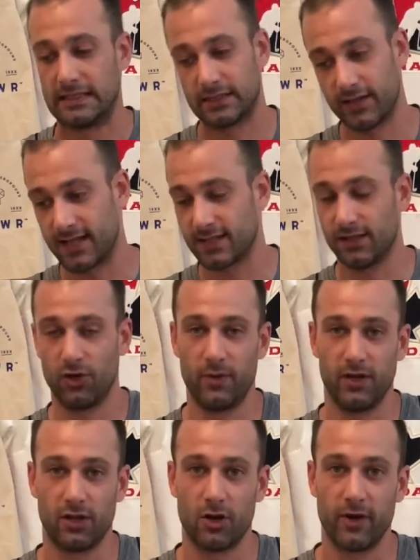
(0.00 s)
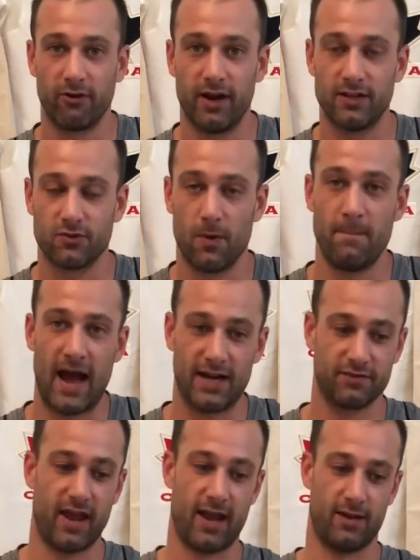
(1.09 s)
So that's a little bit alarming, right? So a batch
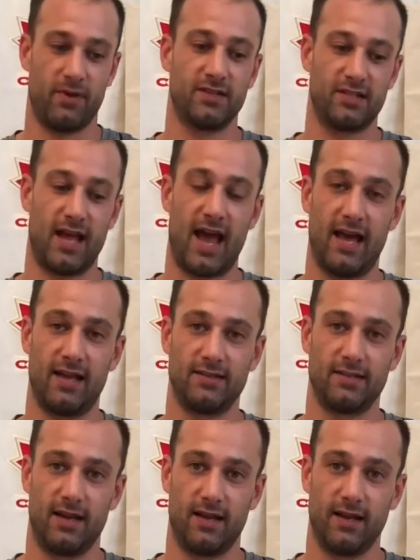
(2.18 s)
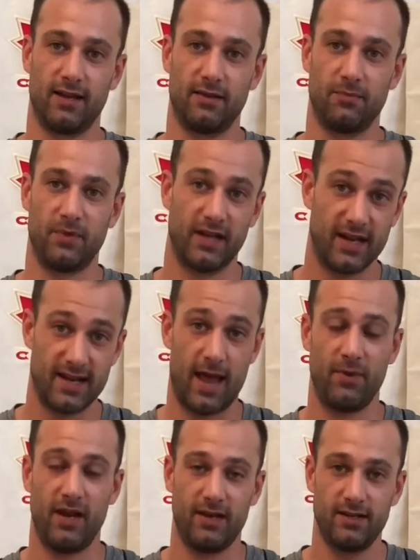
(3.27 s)
of cannabis that has been
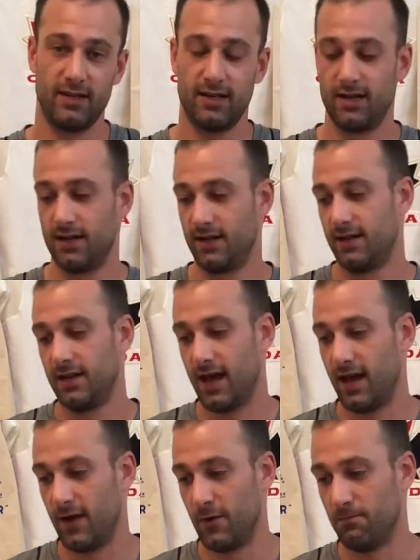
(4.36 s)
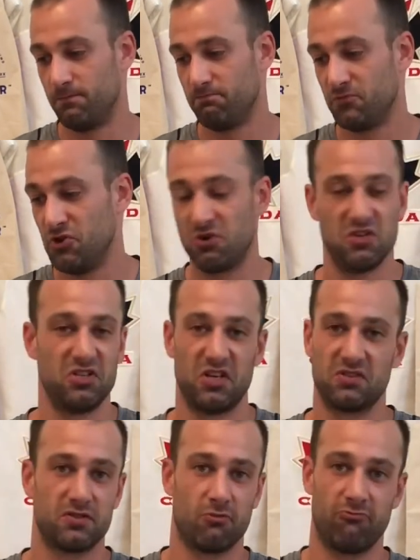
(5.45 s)
contaminated, you can
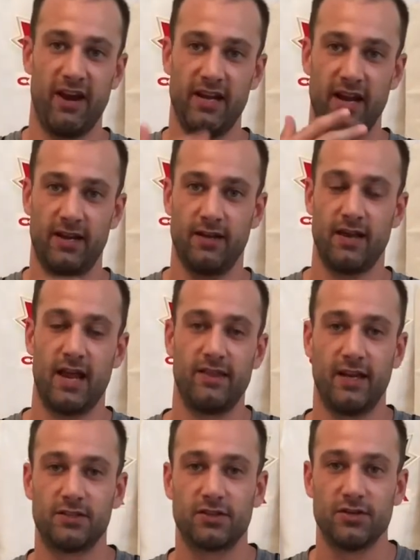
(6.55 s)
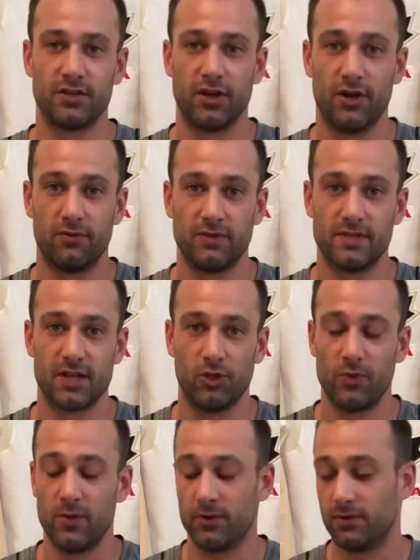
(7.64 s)
just irradiate it and then it's good to go to sell to
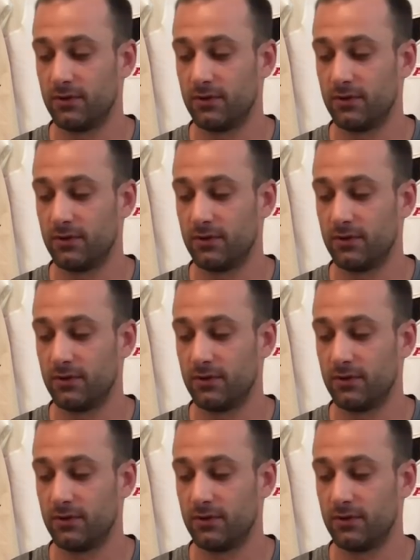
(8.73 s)
people.